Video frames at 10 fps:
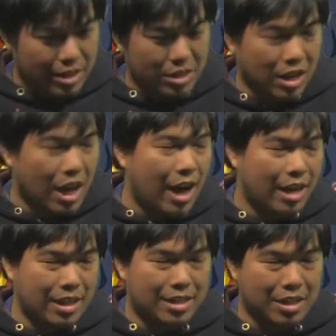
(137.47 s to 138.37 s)

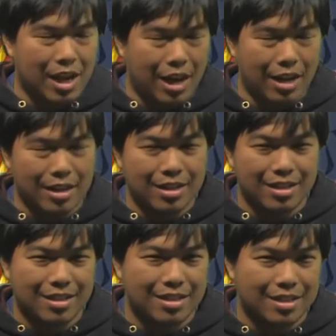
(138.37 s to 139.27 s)

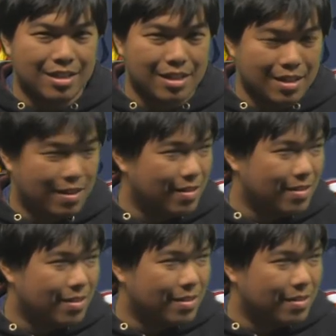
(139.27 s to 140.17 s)

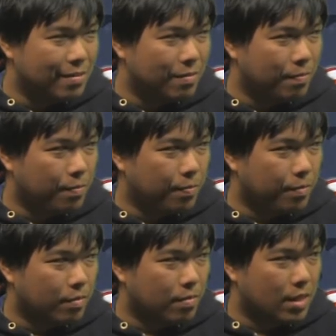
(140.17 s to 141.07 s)

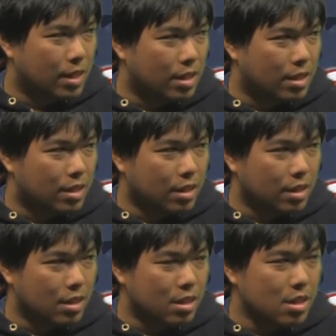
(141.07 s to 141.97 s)

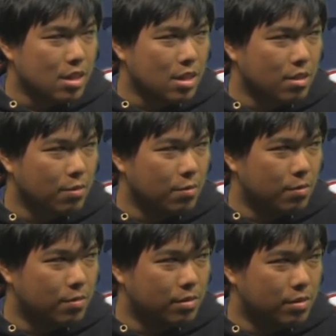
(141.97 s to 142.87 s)

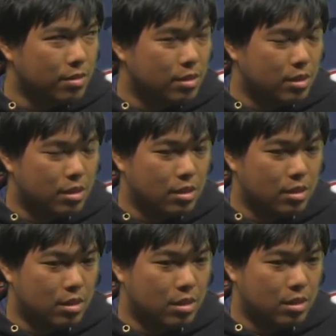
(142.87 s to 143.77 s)

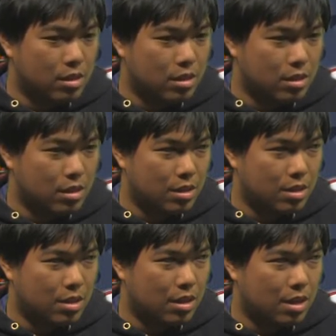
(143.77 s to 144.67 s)

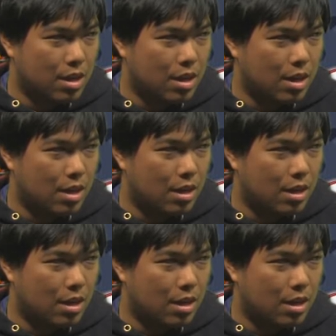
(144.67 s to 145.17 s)
The person shown says nothing.